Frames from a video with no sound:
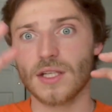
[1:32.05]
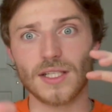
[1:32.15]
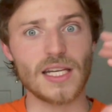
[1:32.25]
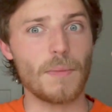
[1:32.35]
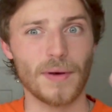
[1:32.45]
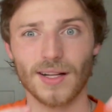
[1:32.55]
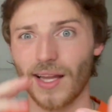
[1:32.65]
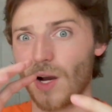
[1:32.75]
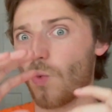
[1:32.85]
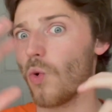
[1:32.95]
deep into
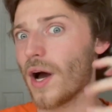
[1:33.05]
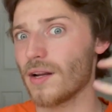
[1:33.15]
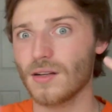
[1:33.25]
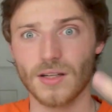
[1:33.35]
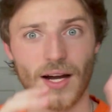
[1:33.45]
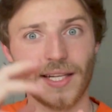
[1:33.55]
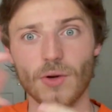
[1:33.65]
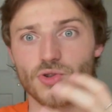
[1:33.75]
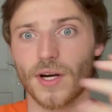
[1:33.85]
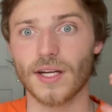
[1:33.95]
like what Dante
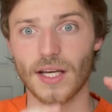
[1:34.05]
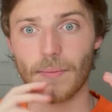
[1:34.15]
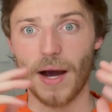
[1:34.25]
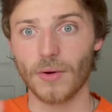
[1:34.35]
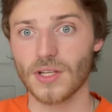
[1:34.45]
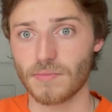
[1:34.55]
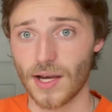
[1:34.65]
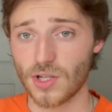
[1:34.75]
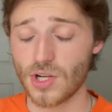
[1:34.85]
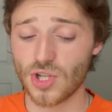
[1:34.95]
was trying to get by with this
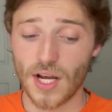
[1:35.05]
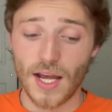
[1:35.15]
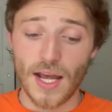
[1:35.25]
message.